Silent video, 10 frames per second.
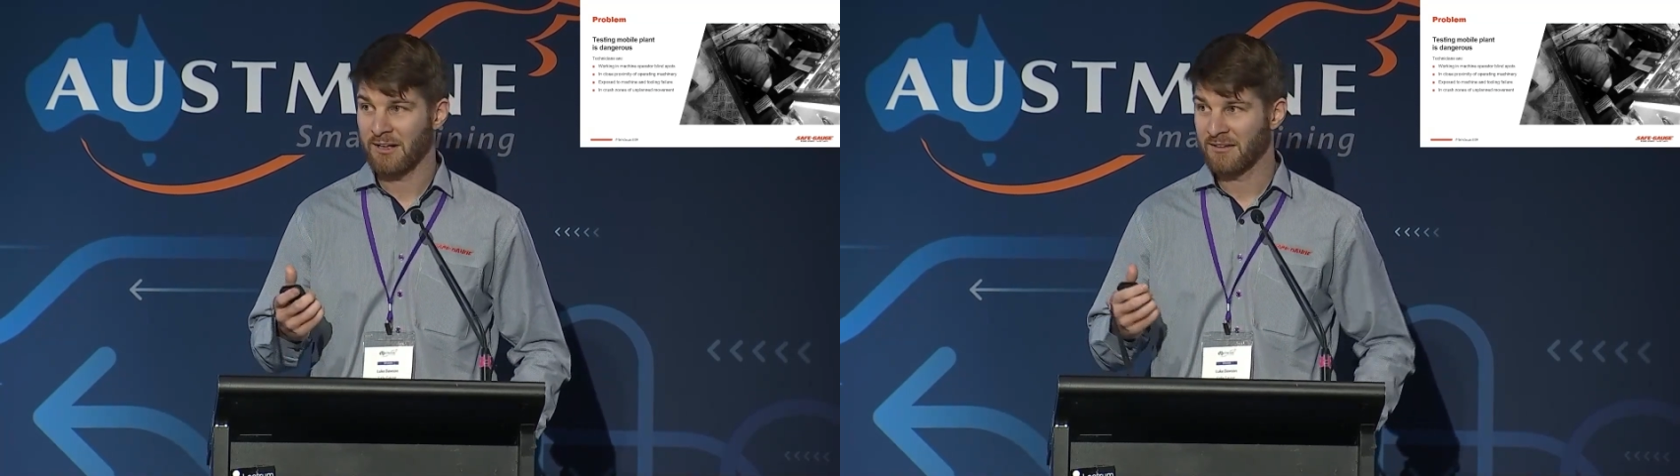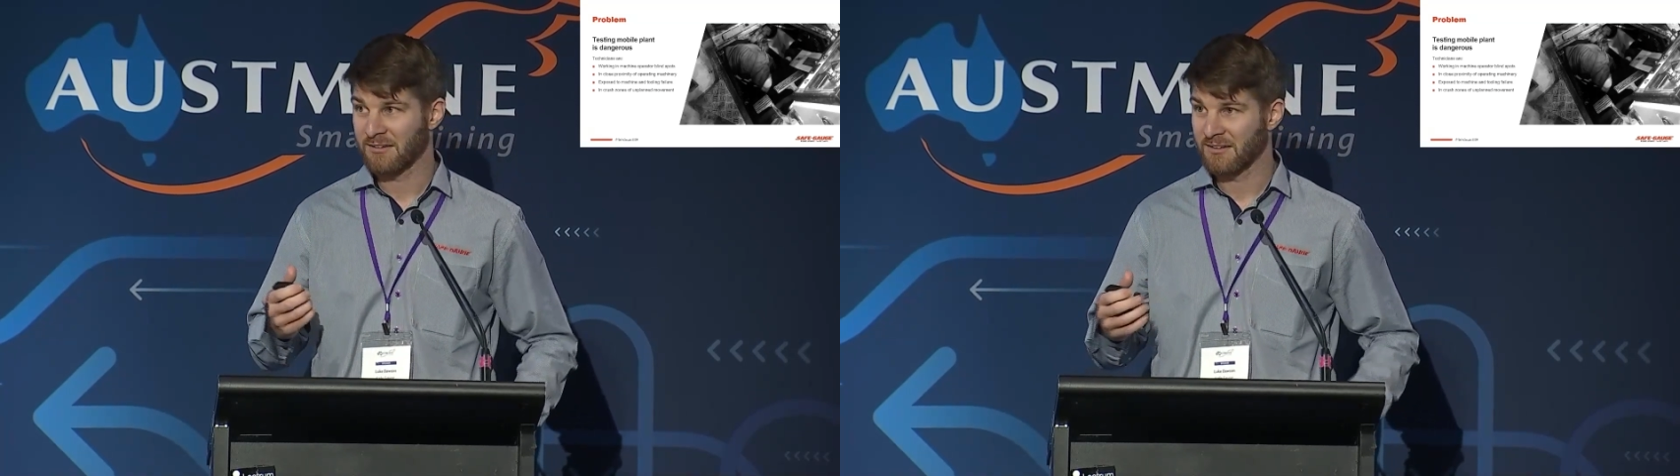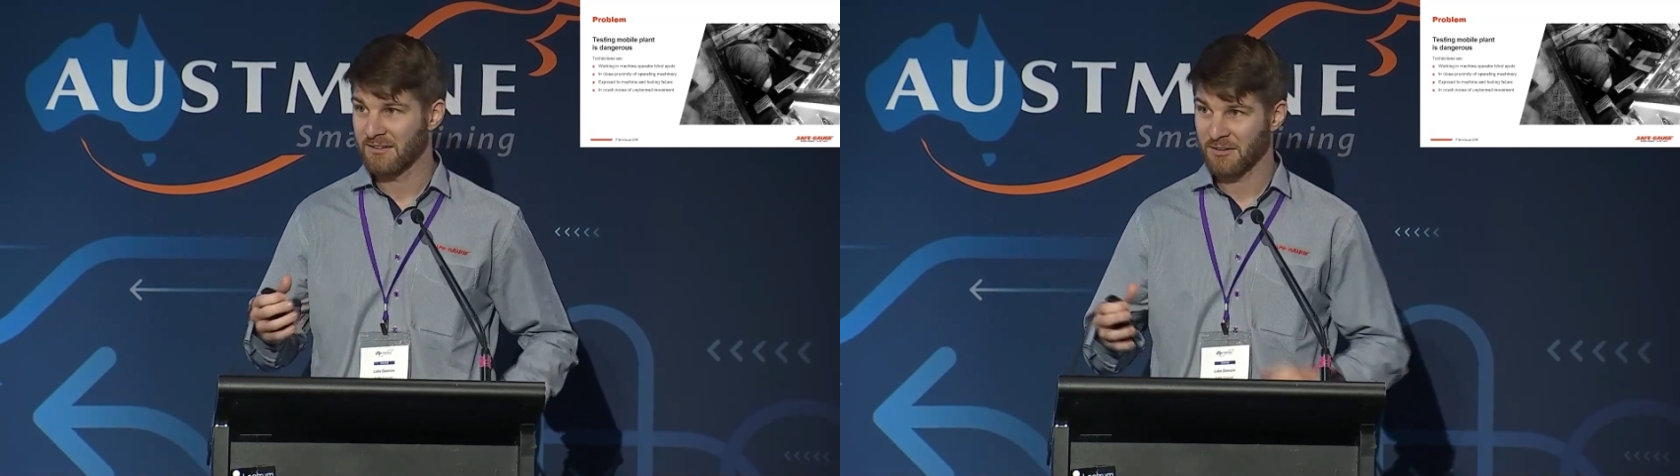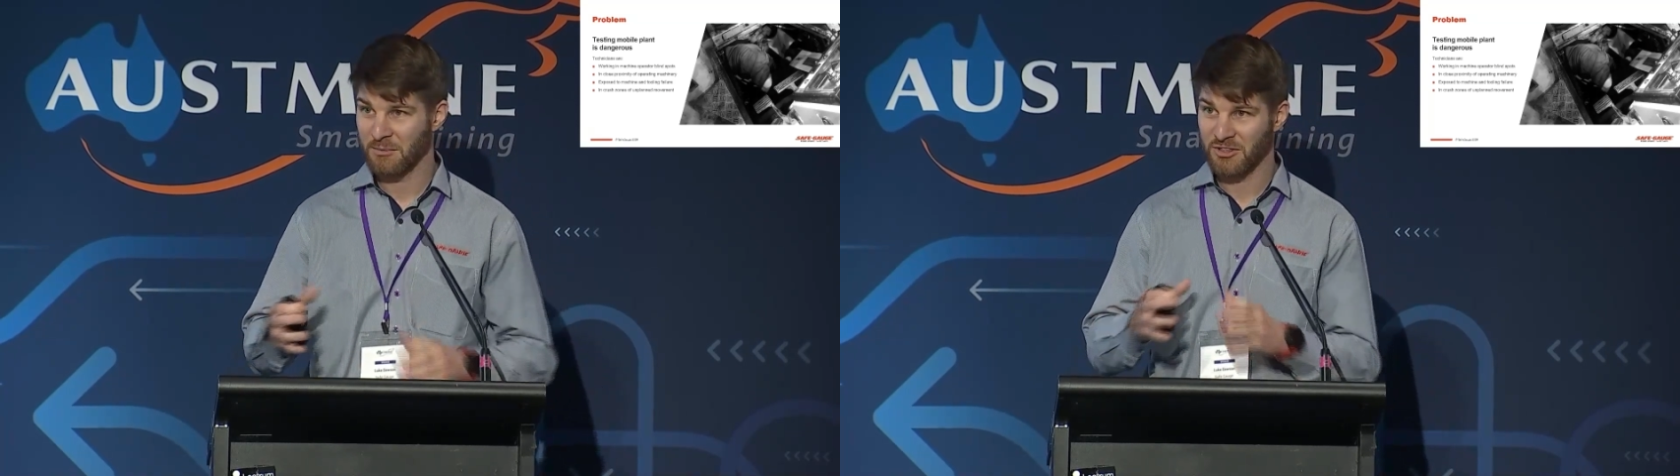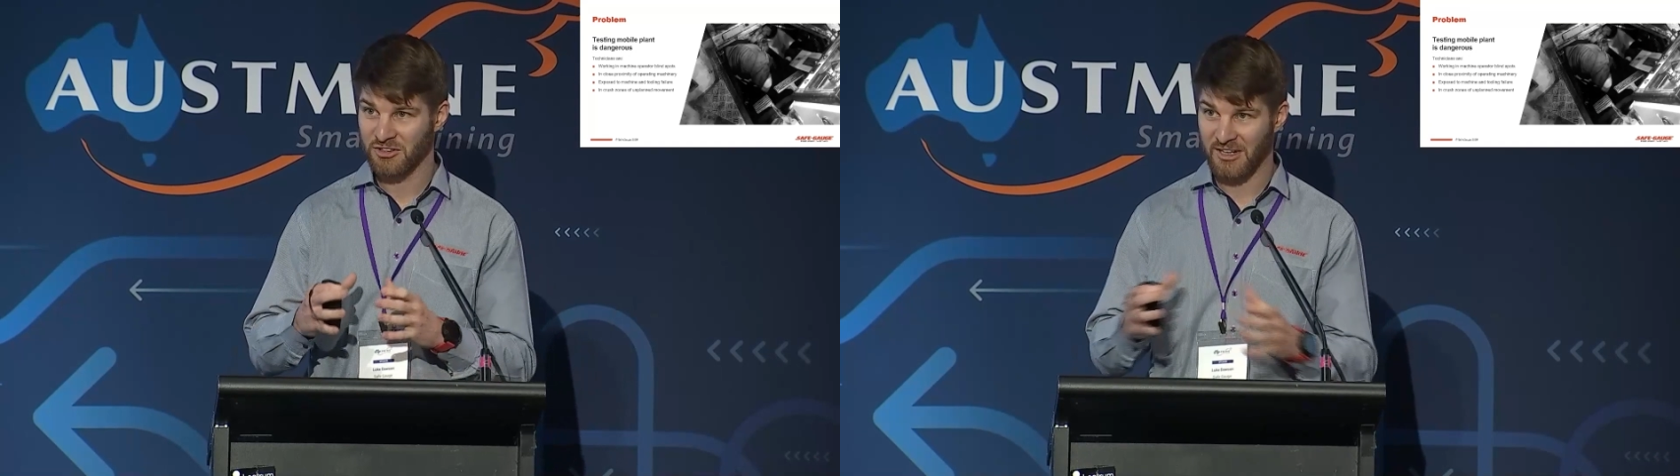is a
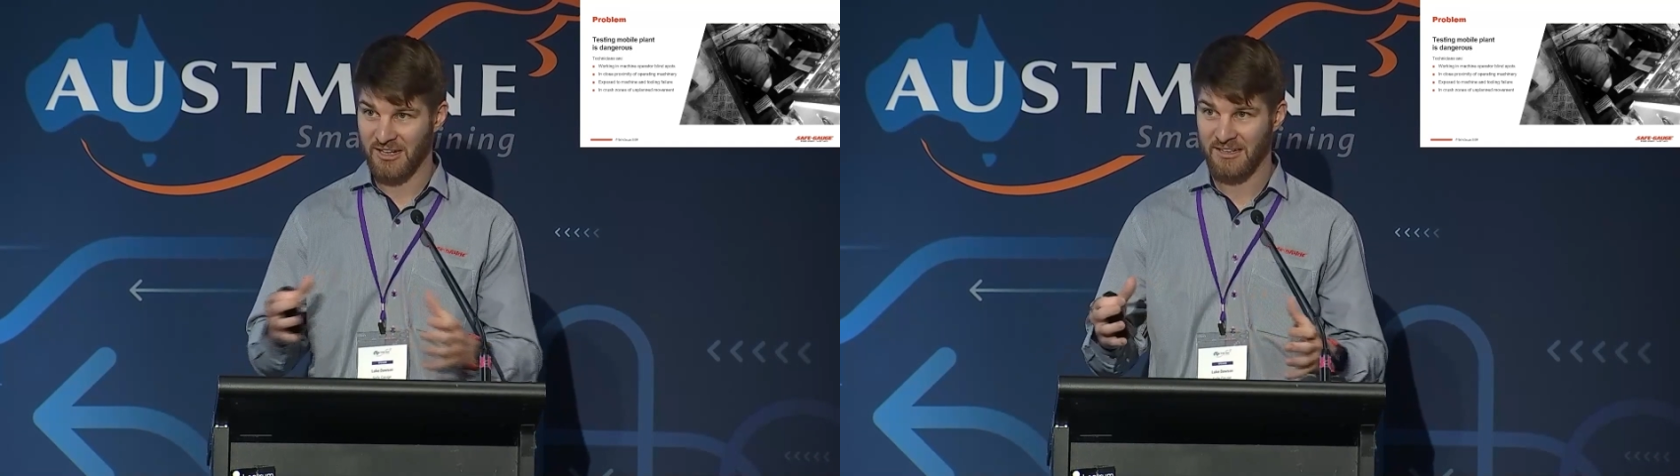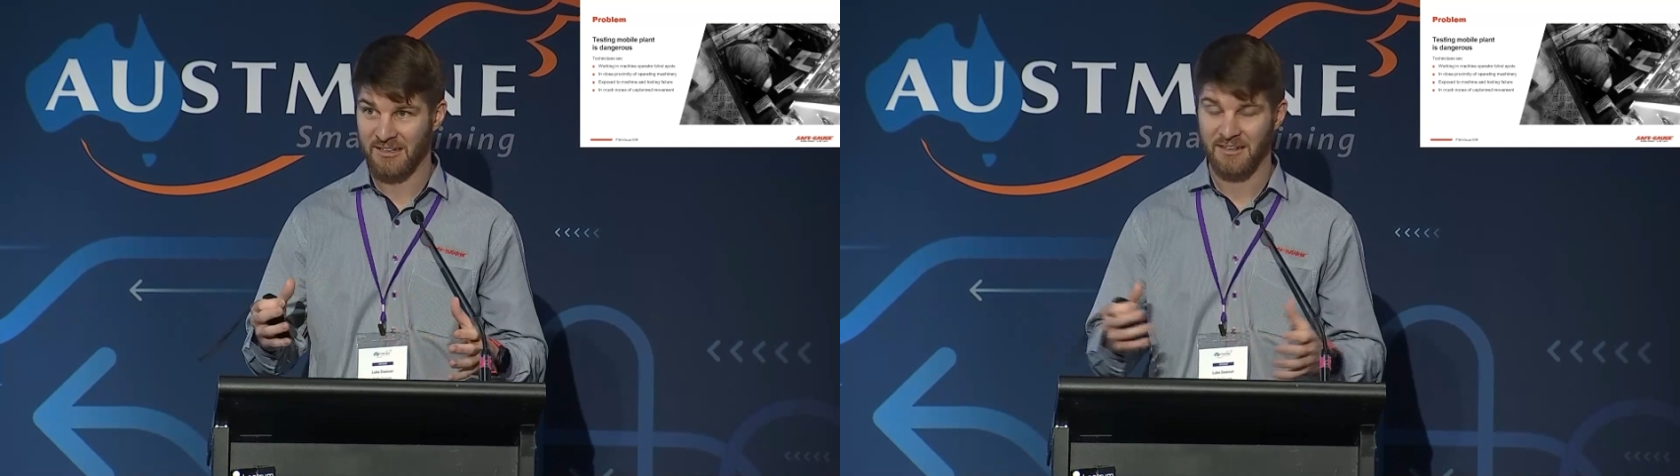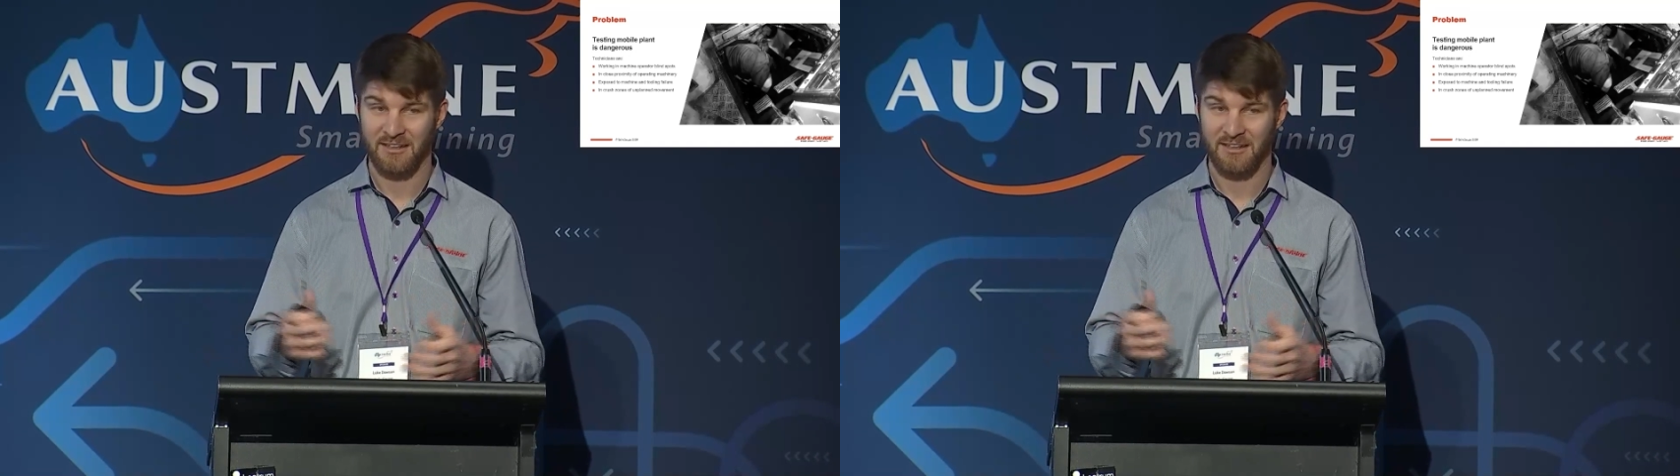machine,